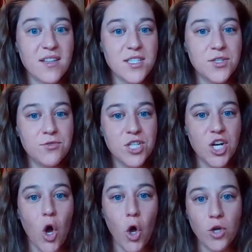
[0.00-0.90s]

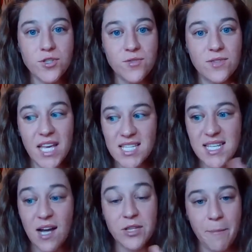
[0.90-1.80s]
Constitution also
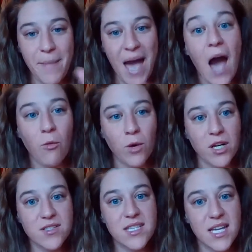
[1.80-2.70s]
lays out the
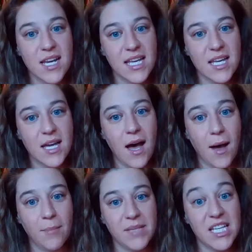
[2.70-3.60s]
powers that
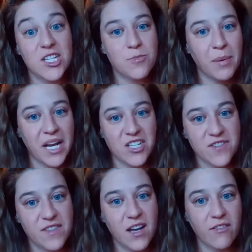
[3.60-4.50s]
each
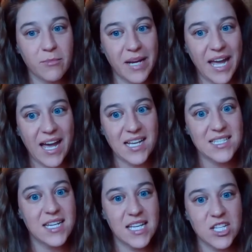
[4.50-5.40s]
branch of the government
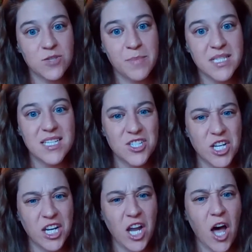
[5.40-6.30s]
has, and each
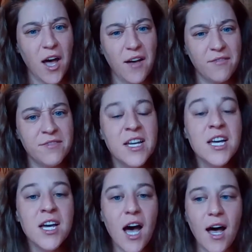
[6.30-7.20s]
position of,
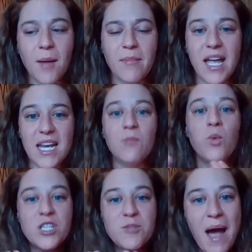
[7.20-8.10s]

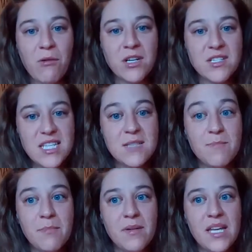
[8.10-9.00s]
and which powers
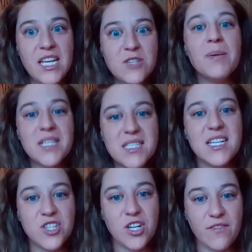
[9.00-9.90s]
each
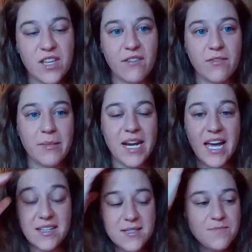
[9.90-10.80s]
position of the government
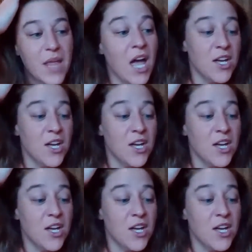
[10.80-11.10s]
has.